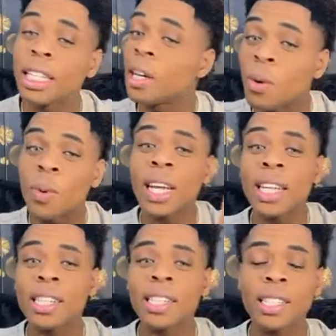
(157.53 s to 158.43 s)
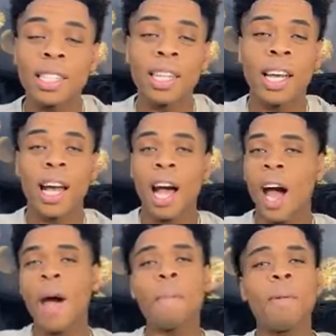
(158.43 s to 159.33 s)
The winds
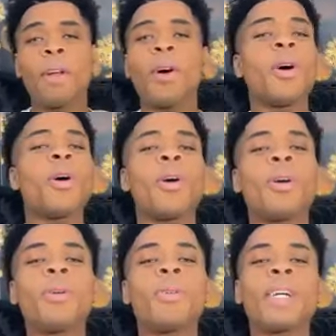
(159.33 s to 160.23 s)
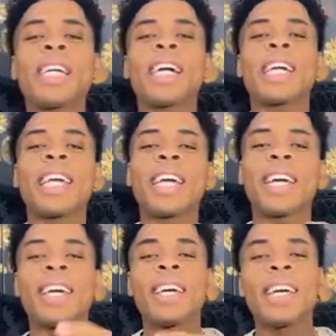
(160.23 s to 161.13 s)
are blowing
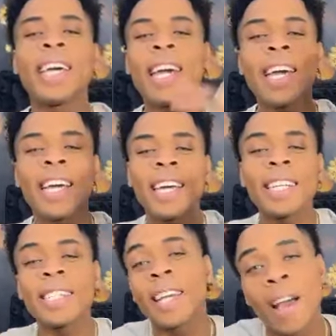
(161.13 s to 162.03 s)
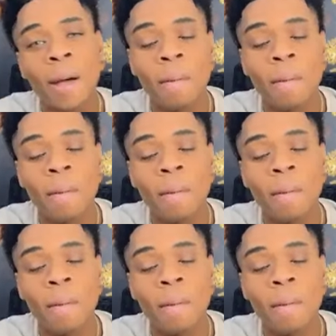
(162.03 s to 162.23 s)
again.